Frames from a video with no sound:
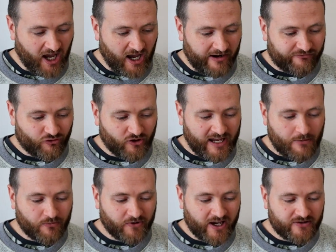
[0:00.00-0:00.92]
Frog
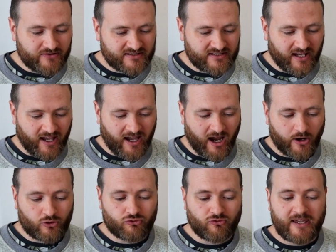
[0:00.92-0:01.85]
embryos are
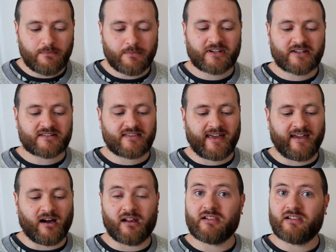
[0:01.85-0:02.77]
great because they
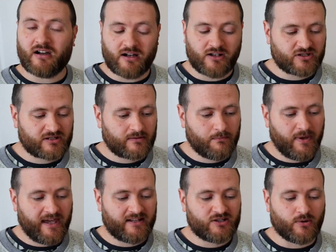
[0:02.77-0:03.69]
are large
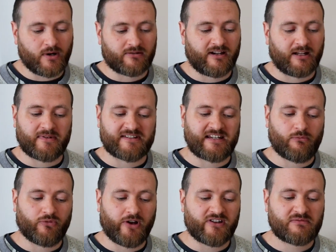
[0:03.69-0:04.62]
compared to other animals'
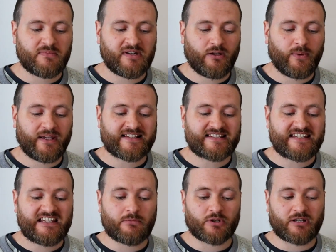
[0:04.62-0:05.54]
embryos, meaning we can see
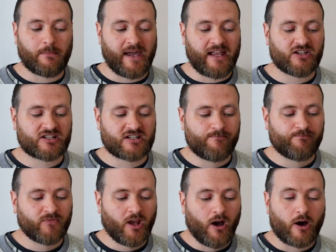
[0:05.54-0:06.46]
them on the bench,
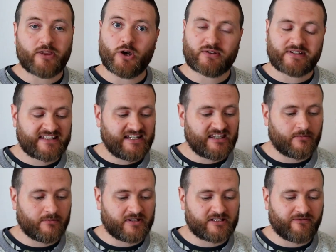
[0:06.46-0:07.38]
although to see
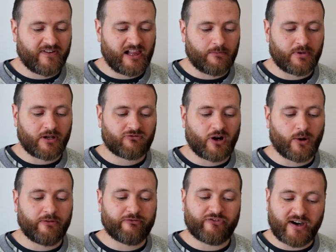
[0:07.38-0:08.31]
them develop and grow
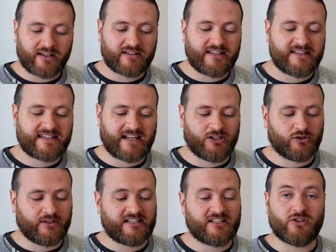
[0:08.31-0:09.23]
in fine detail you'll
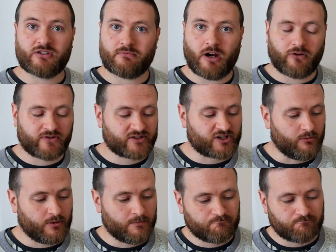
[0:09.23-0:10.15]
need to use a microscope.
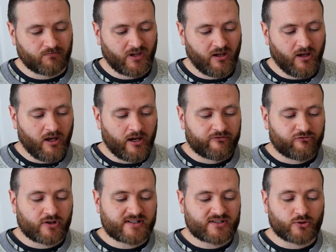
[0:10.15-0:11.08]

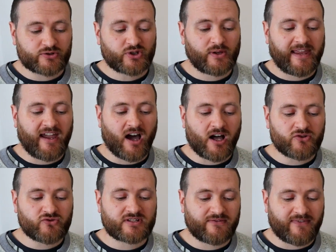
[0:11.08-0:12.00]
Frogs also lay
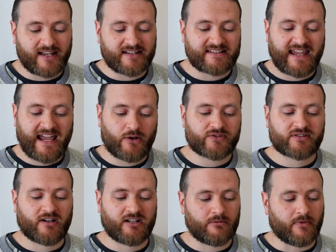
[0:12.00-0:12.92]
hundreds of eggs
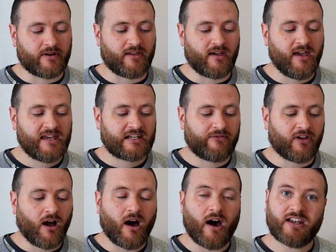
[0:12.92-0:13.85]
outside the mother, giving
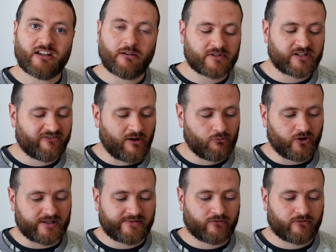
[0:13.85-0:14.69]
high numbers of embryos for